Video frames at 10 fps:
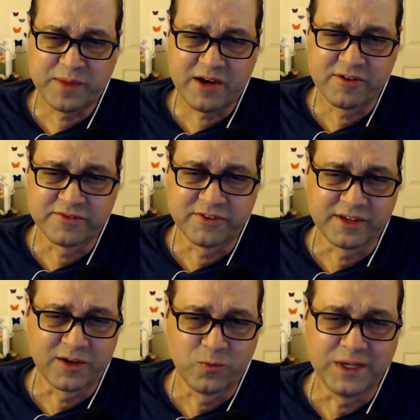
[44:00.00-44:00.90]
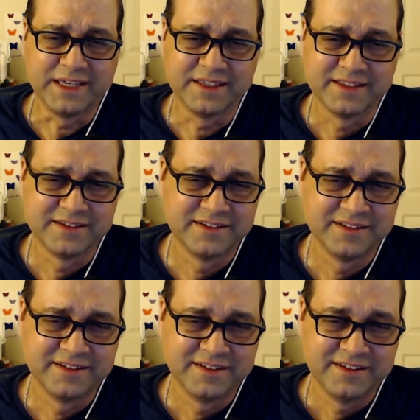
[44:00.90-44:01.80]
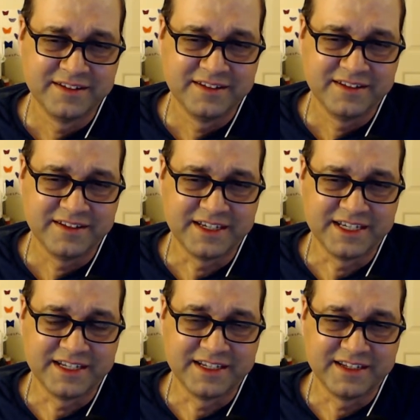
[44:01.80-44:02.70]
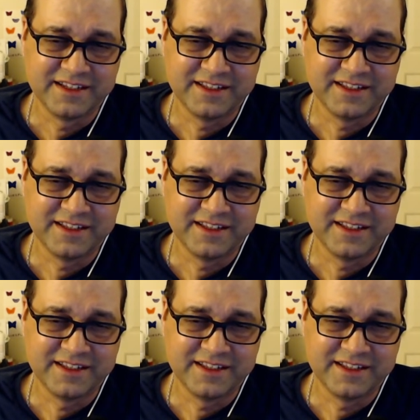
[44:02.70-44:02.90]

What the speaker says: power for like a week and